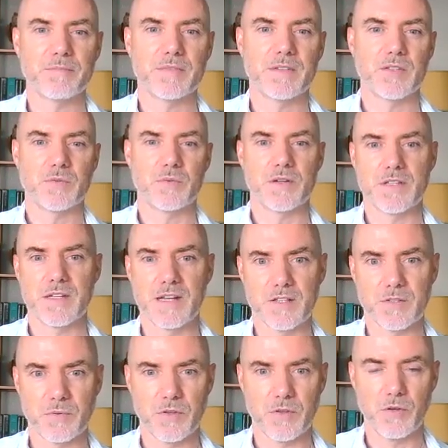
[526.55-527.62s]
This
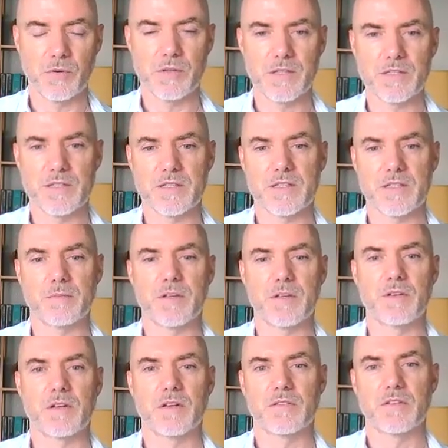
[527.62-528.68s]
resonates with you and this is something
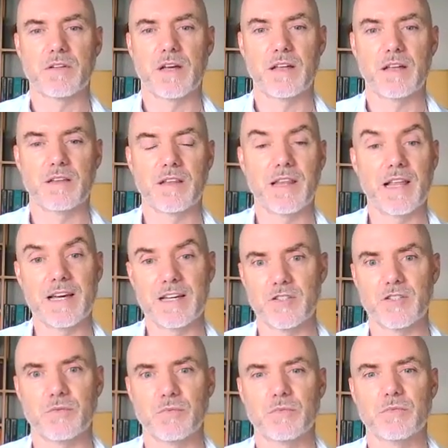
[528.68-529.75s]
you'd like
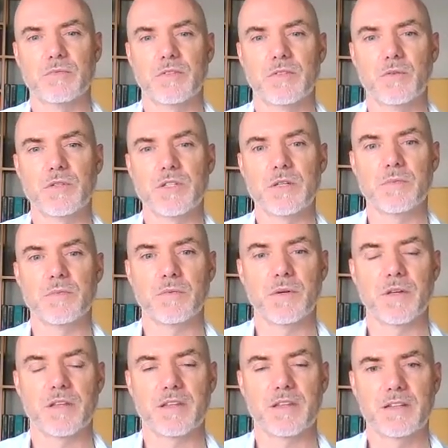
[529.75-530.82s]
to go deeper with.